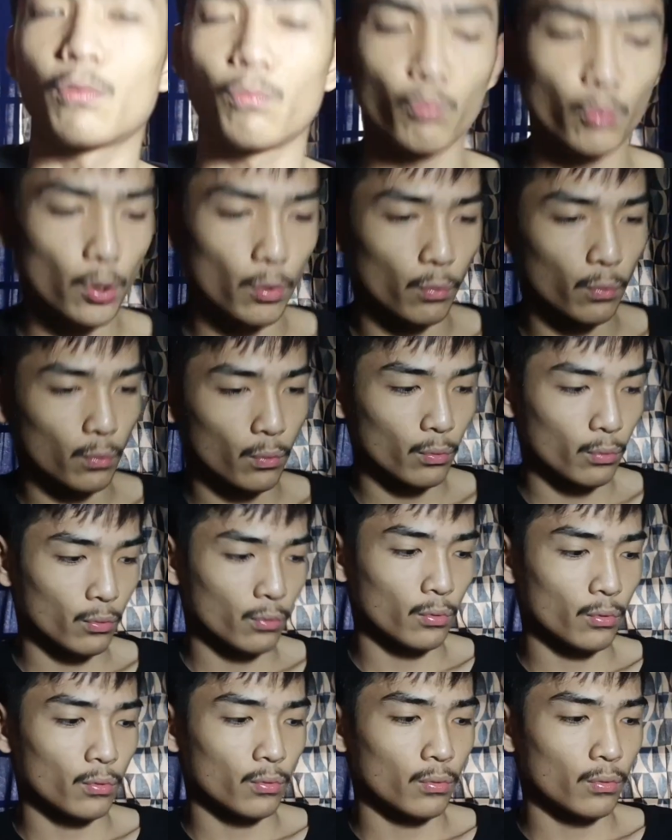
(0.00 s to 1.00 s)
whoa,
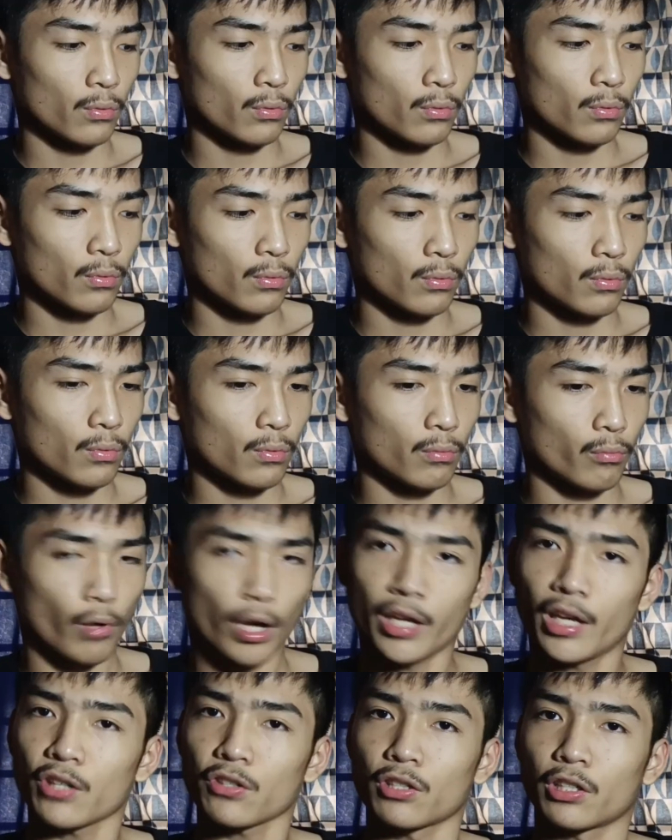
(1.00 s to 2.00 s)

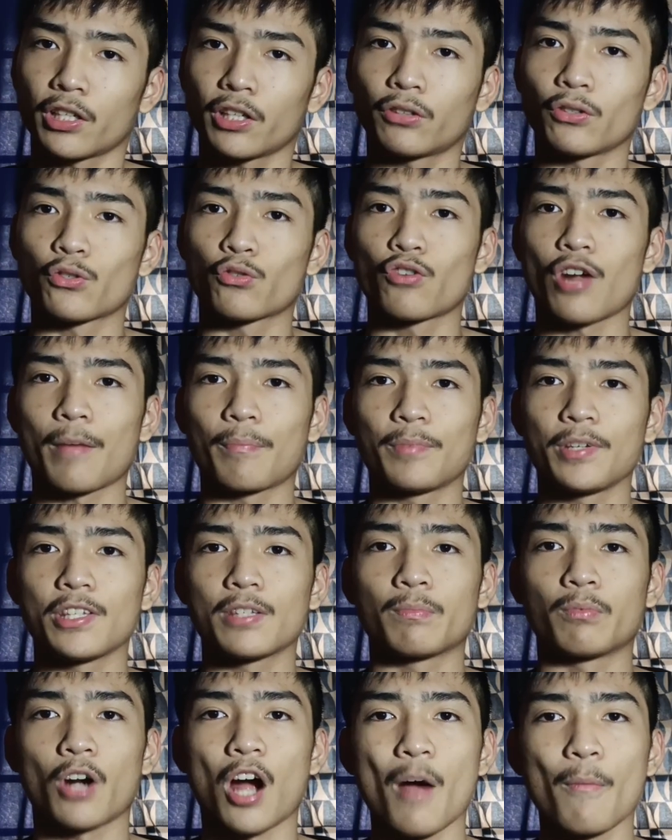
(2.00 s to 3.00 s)
I actually hit the
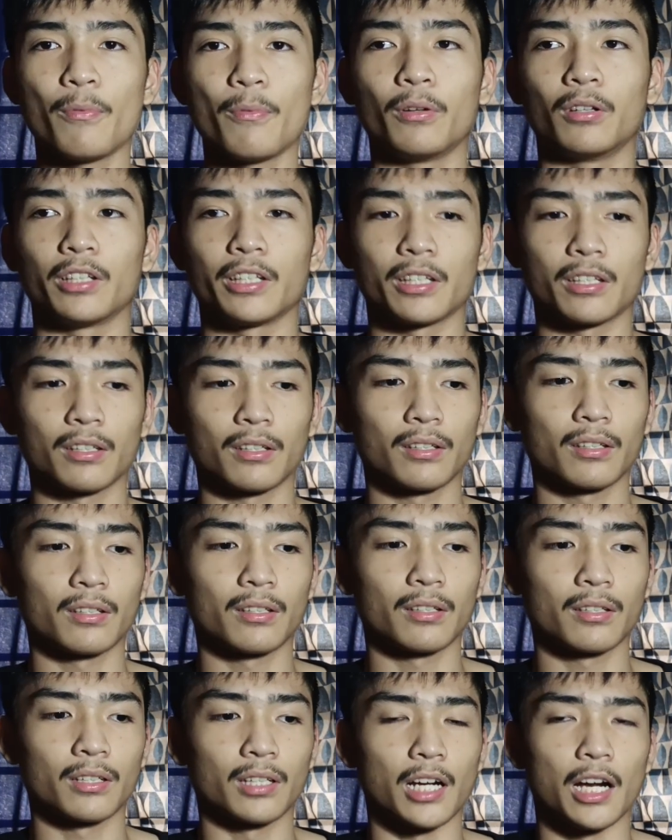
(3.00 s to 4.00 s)
trapeze properly.
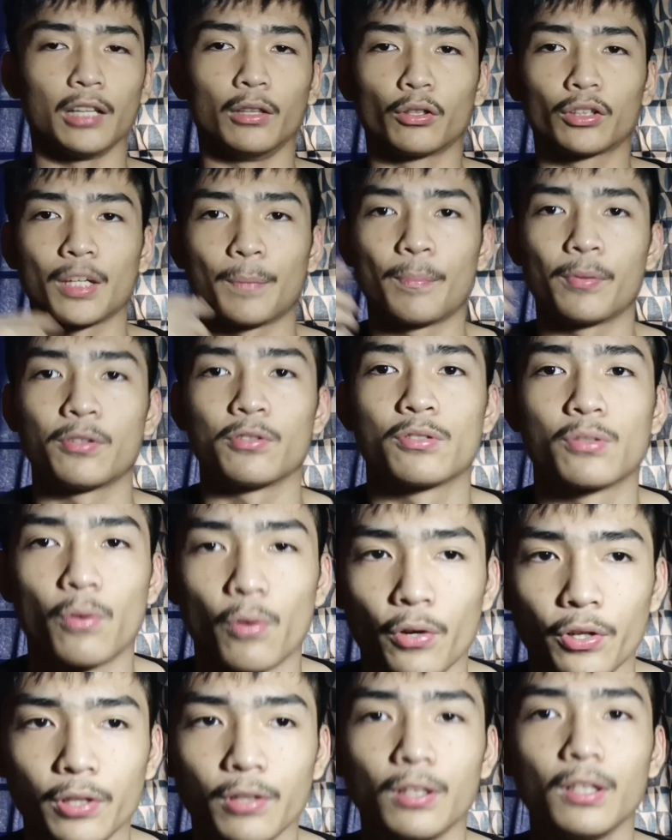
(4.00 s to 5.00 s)
I looked up a
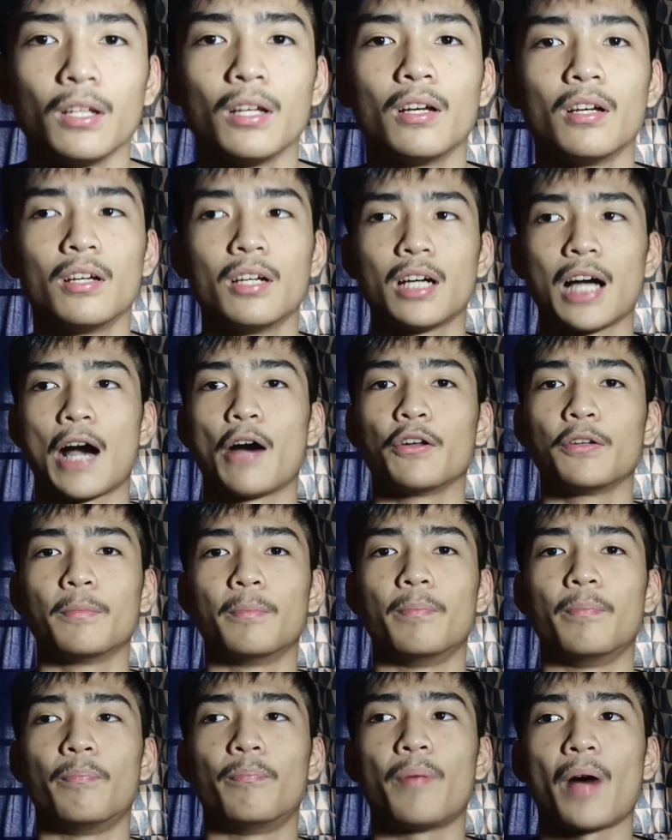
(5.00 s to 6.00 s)
tutorial, how to
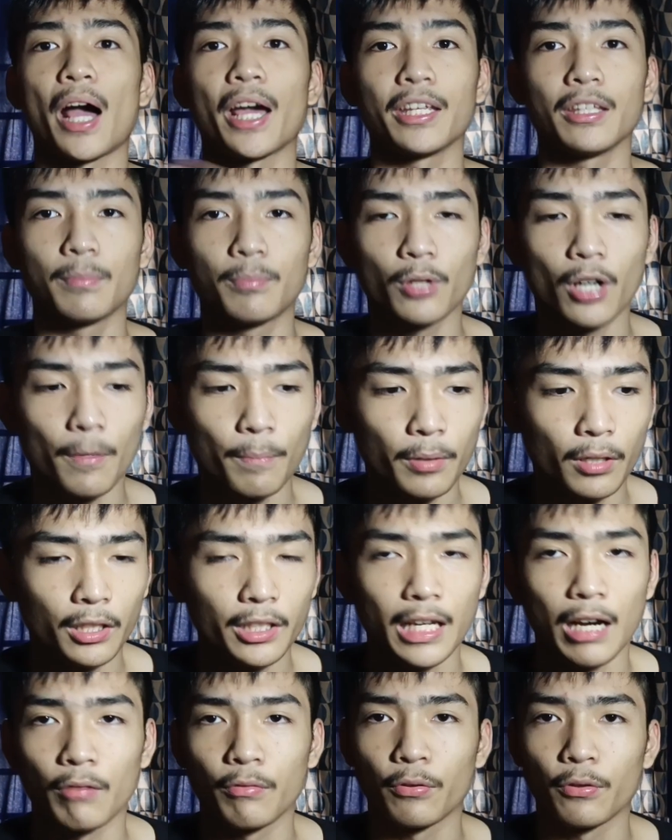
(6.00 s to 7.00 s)
bind
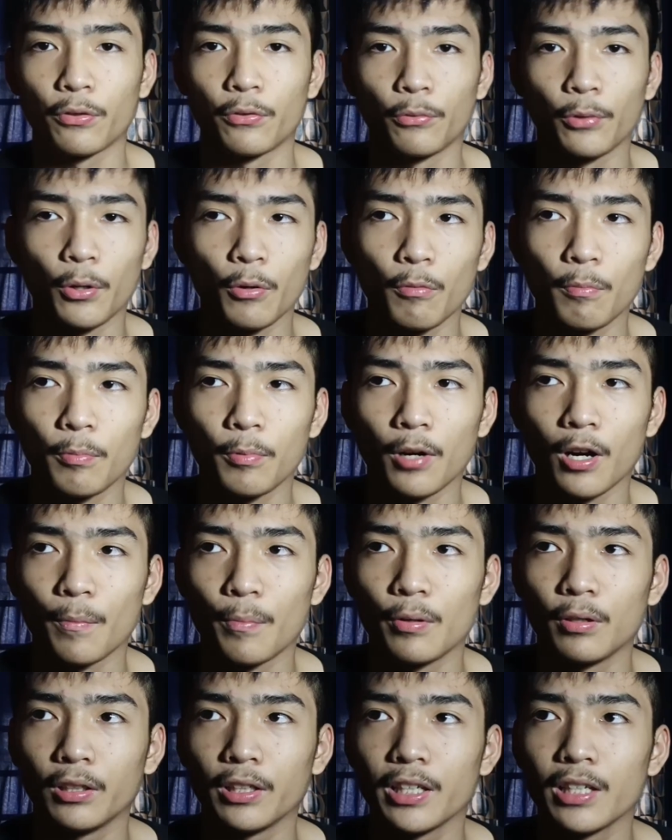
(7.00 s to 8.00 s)
properly, how to throw
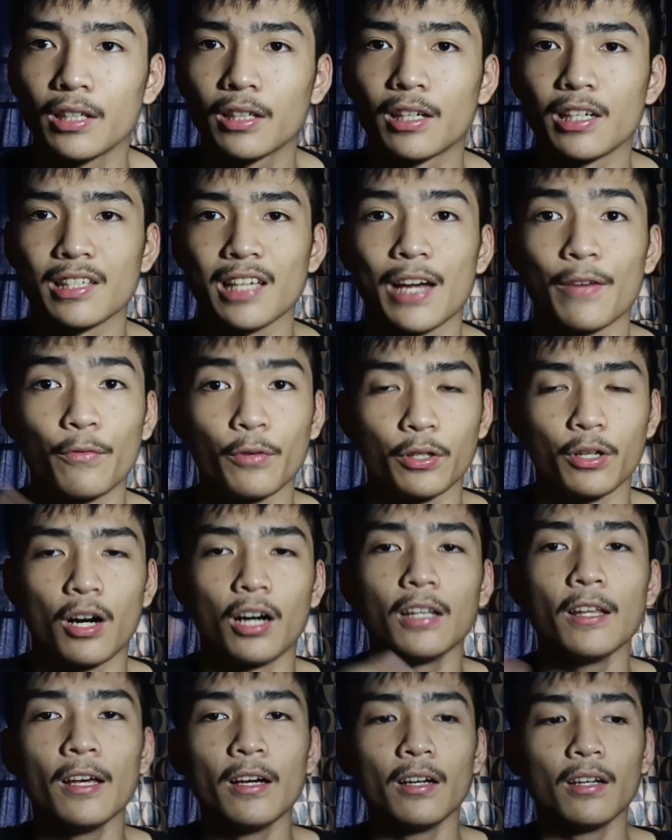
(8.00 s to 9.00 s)
properly, because I
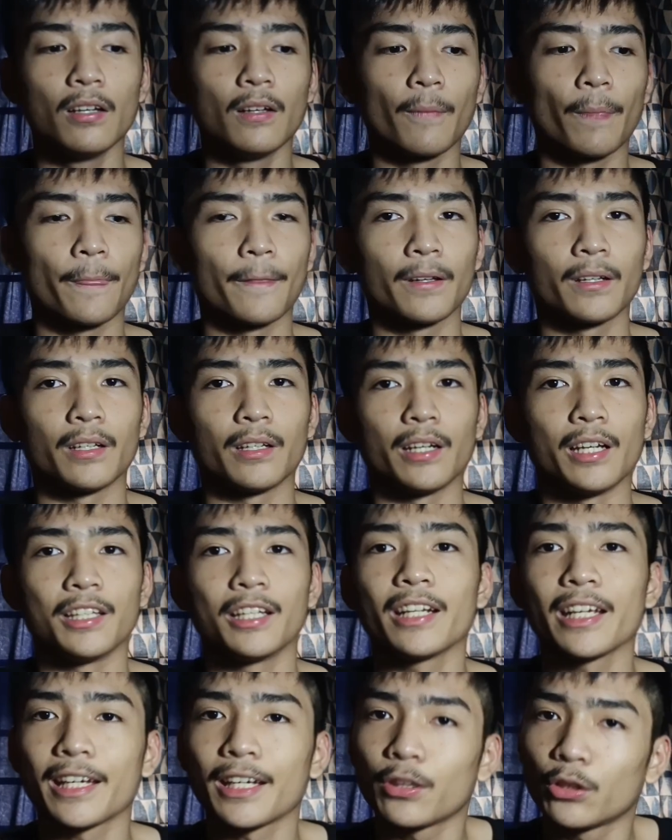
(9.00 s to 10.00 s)
forgot. And
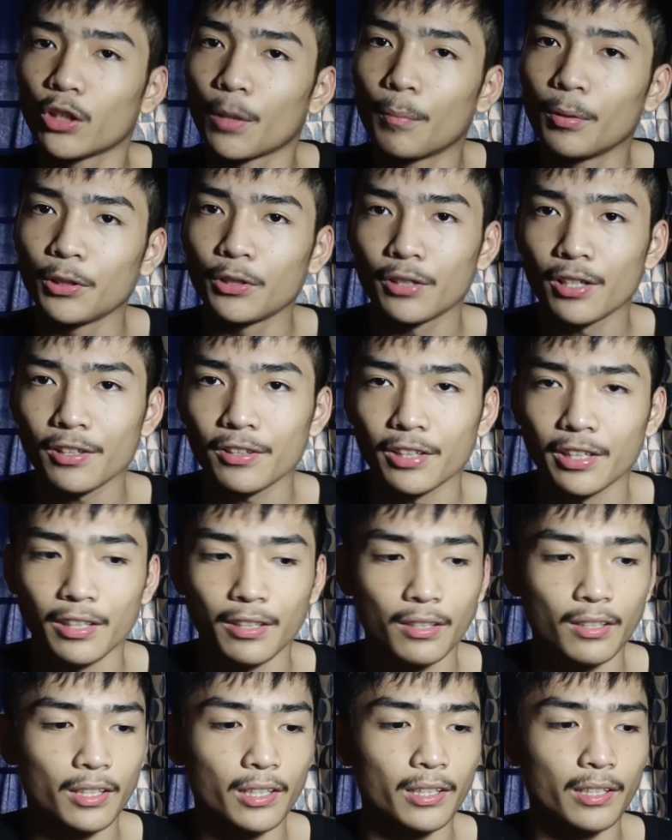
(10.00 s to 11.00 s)
then I hit double or nothing.
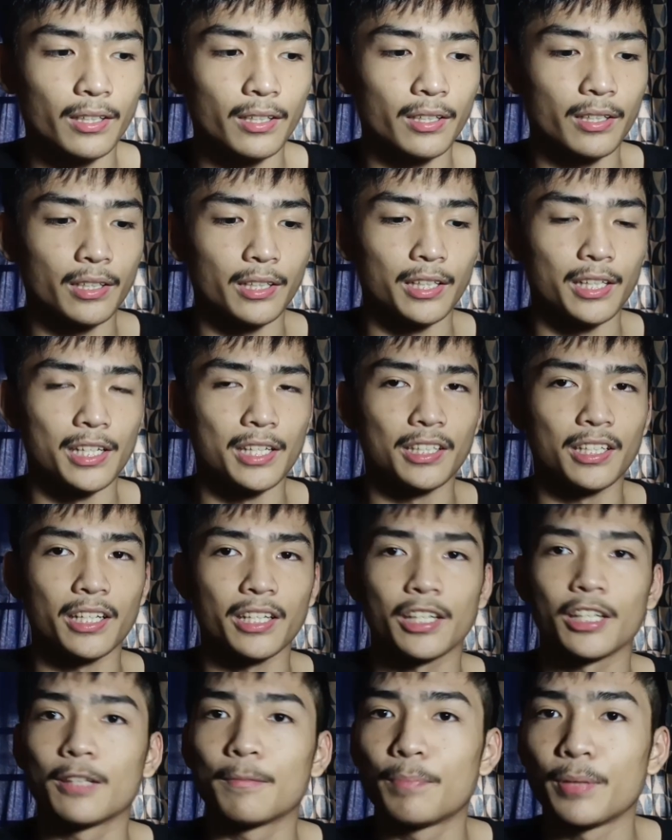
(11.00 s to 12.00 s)
And then
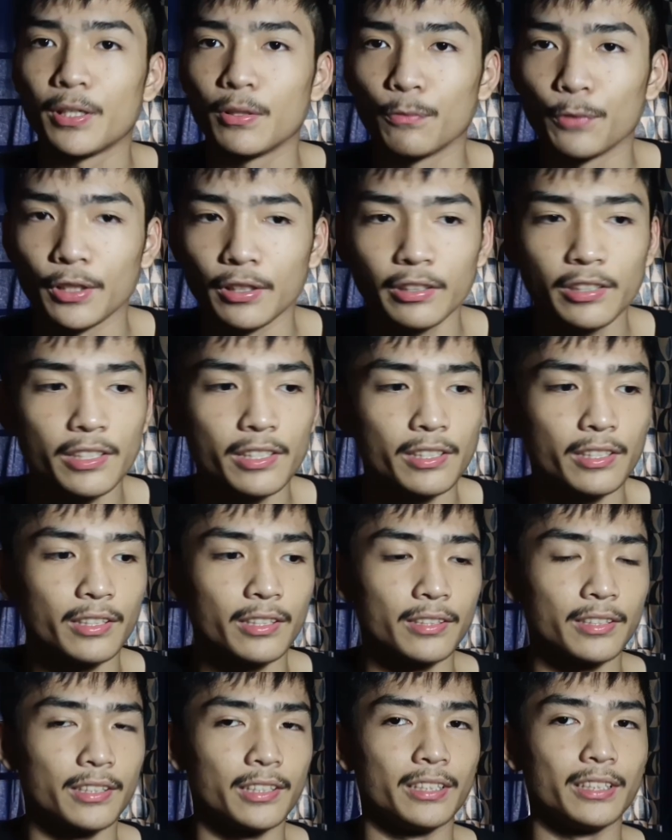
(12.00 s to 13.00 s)
I hit pinwheels.
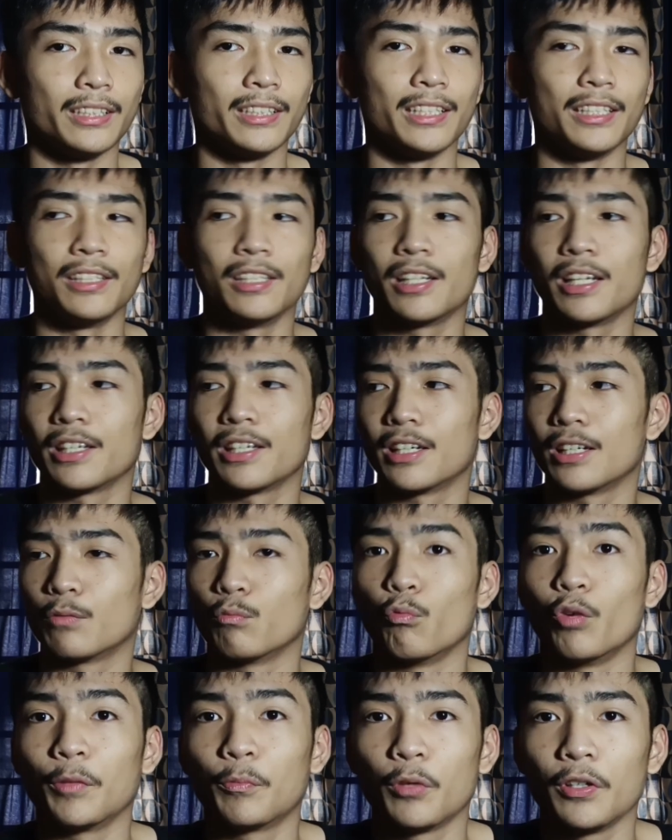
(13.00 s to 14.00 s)
And then I hit
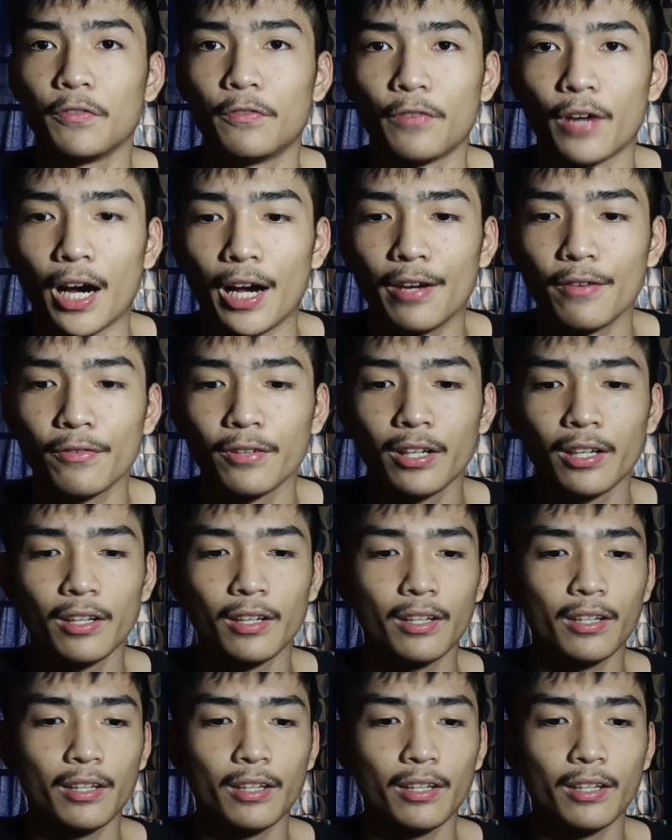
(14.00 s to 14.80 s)
1.5.